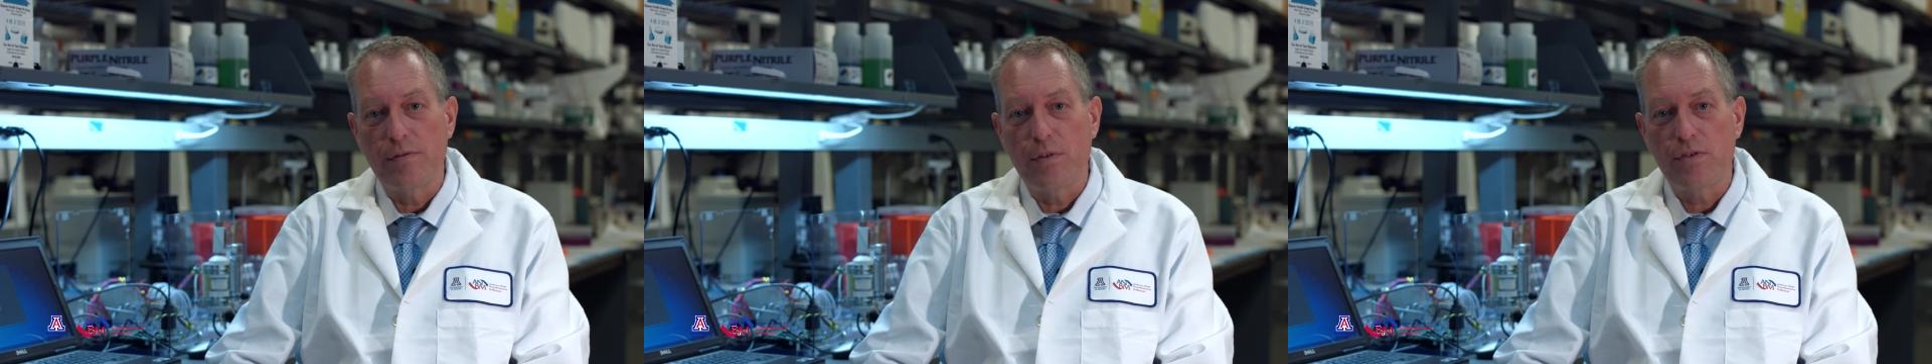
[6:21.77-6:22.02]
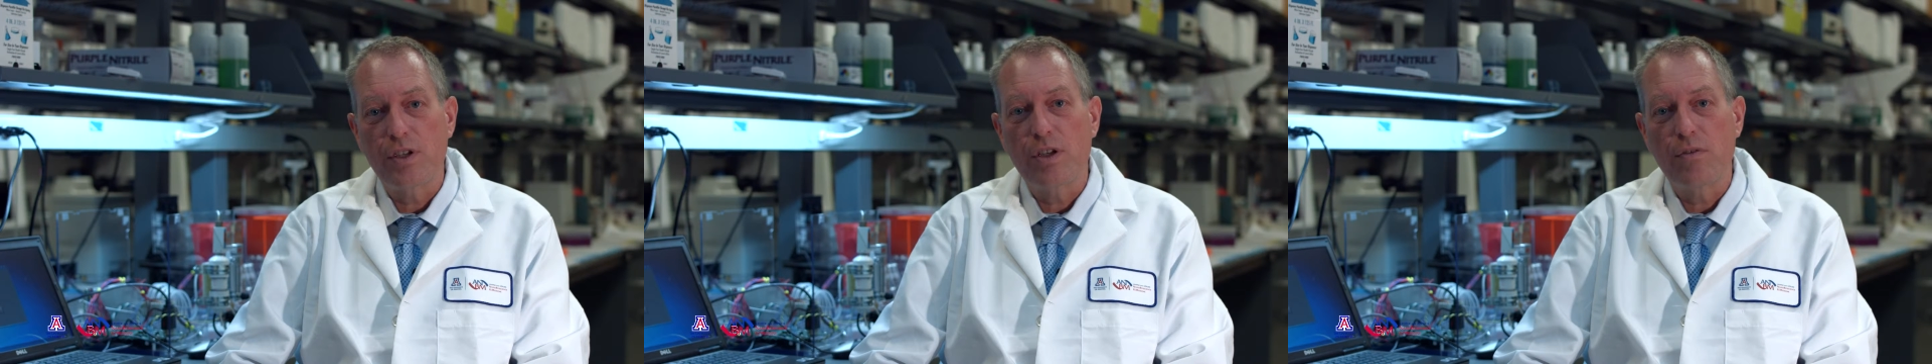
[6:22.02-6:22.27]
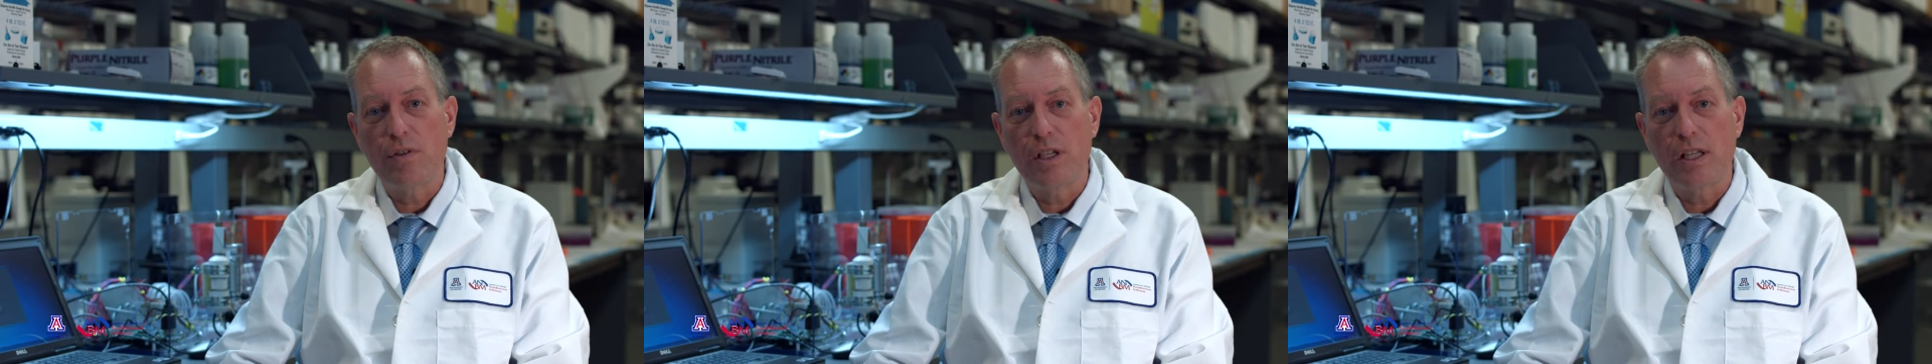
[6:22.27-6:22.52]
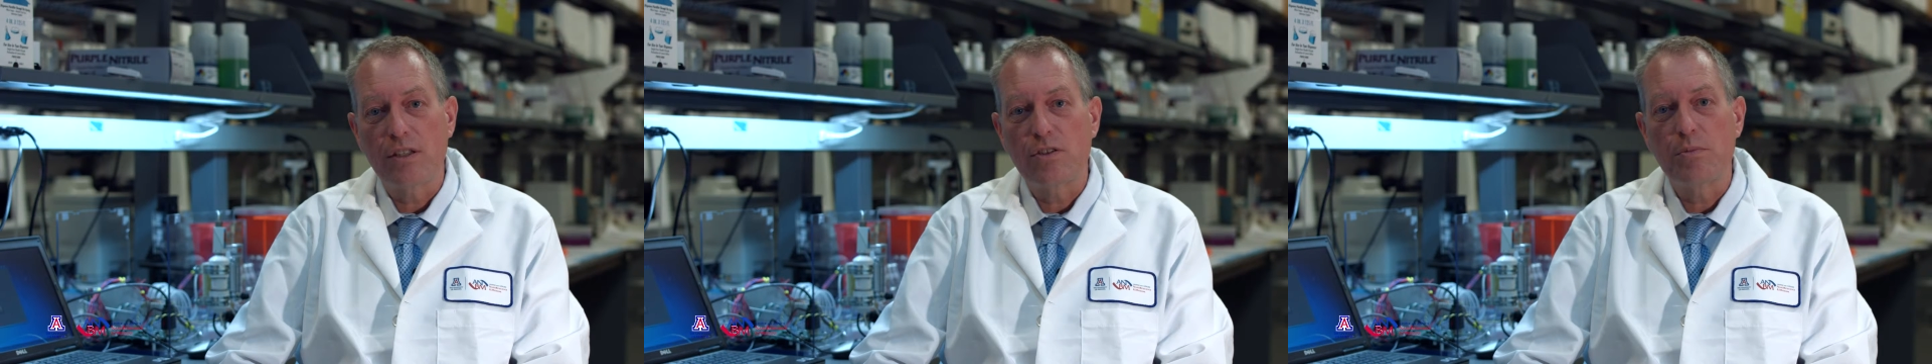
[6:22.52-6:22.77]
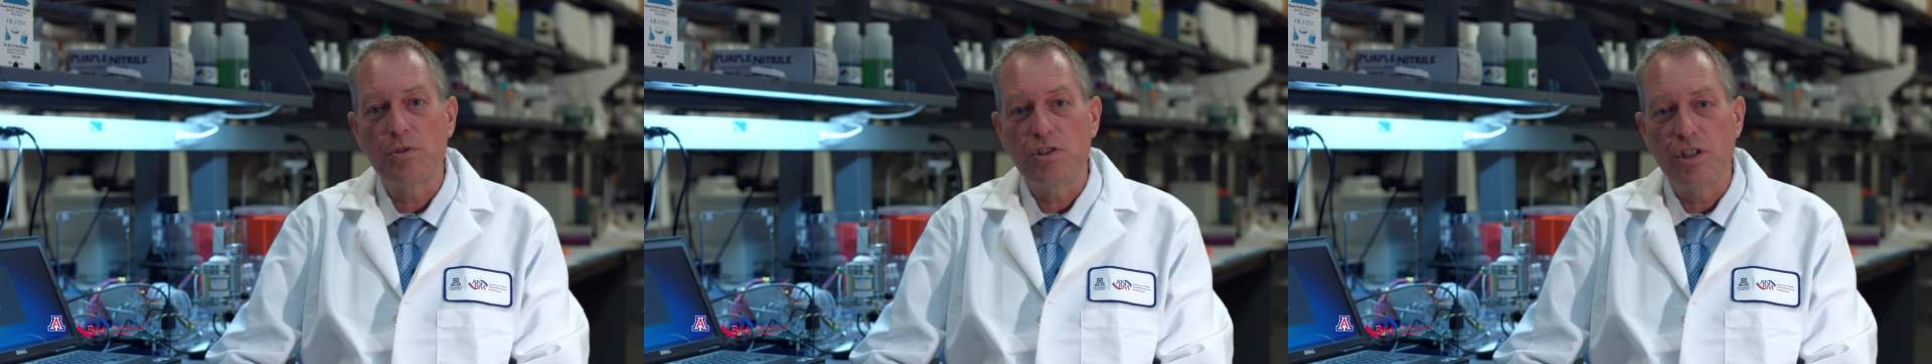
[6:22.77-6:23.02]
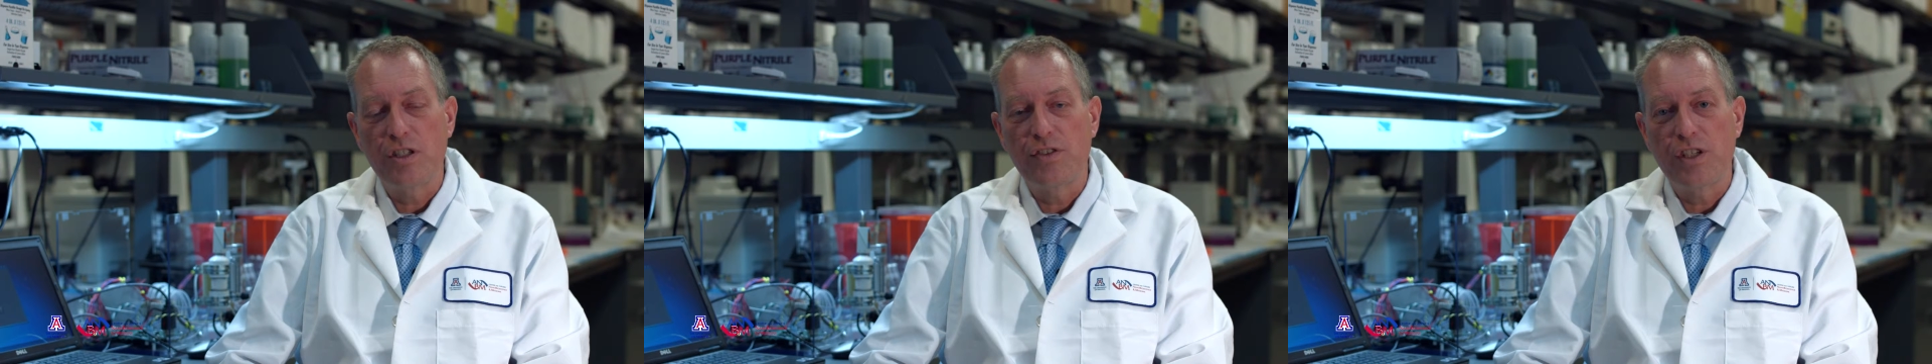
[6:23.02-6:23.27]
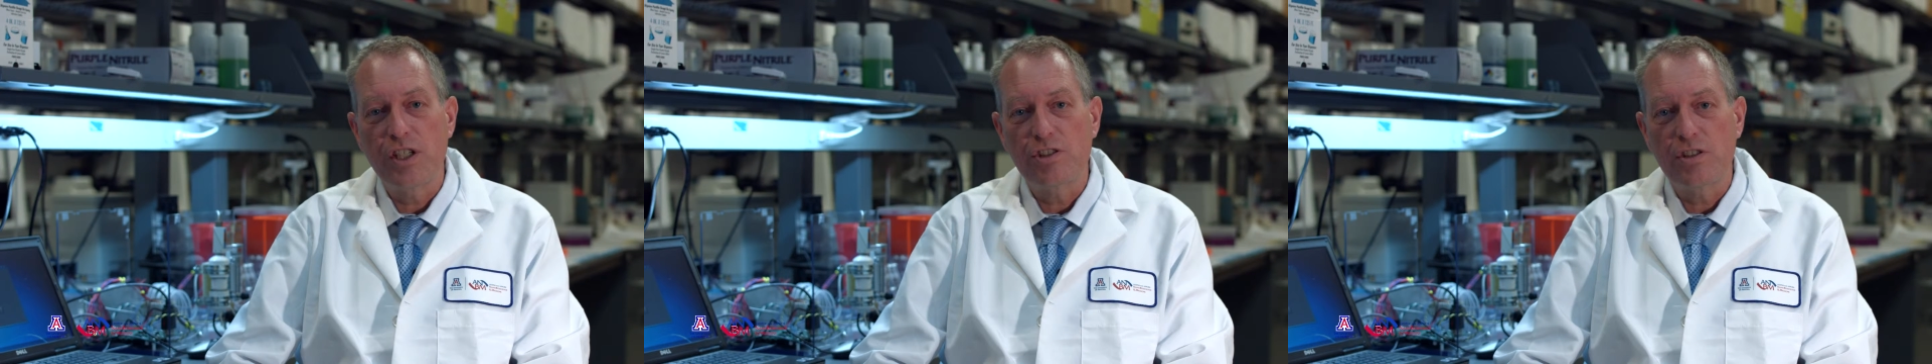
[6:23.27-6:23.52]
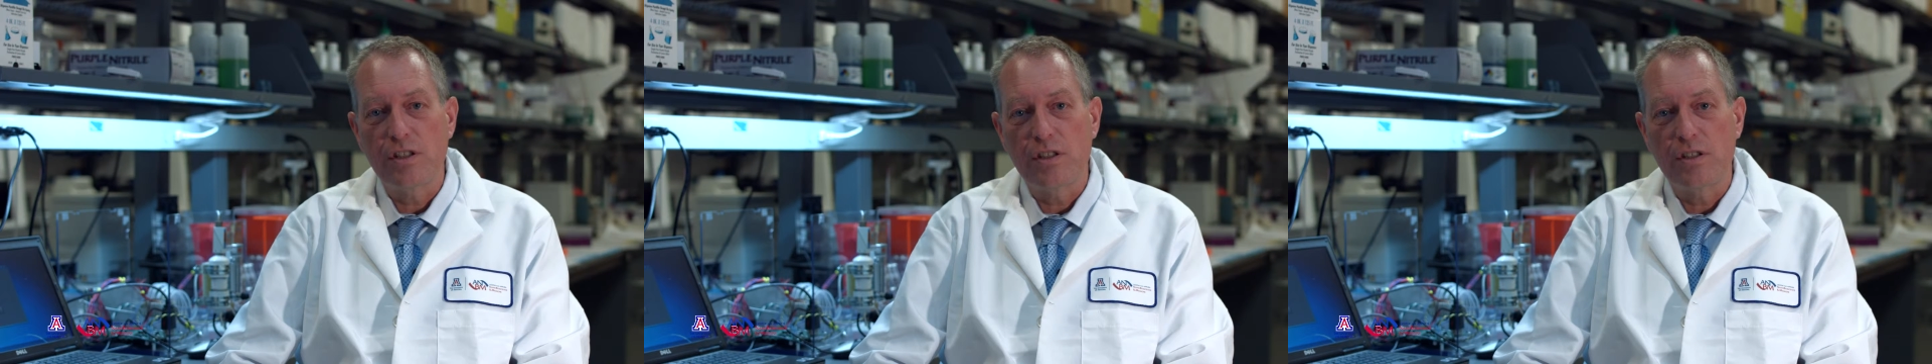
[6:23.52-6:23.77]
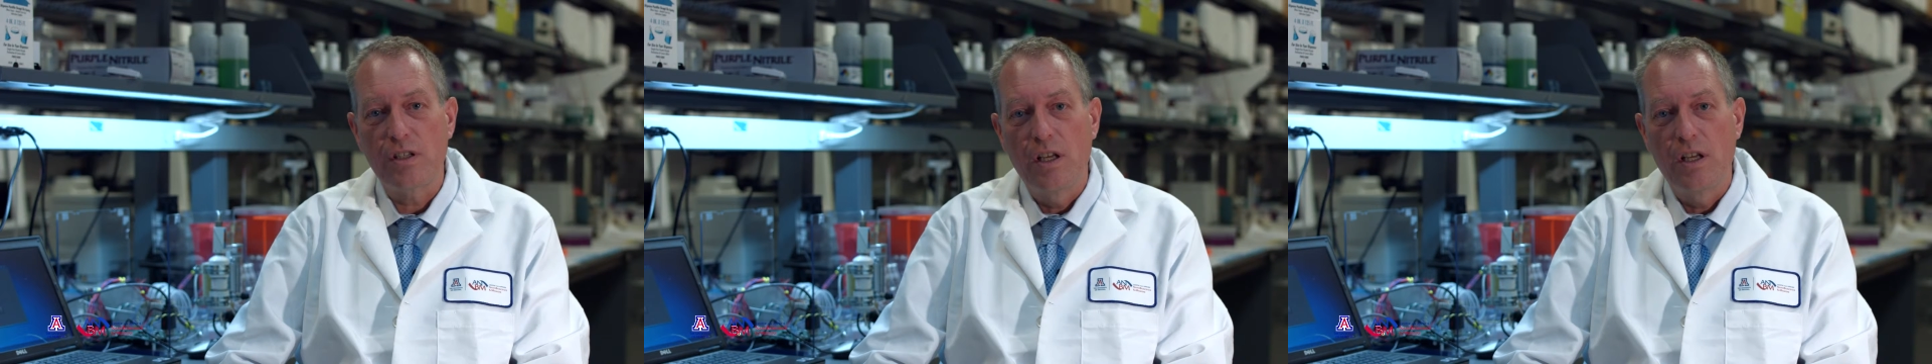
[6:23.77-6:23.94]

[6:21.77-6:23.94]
for securing that commercialization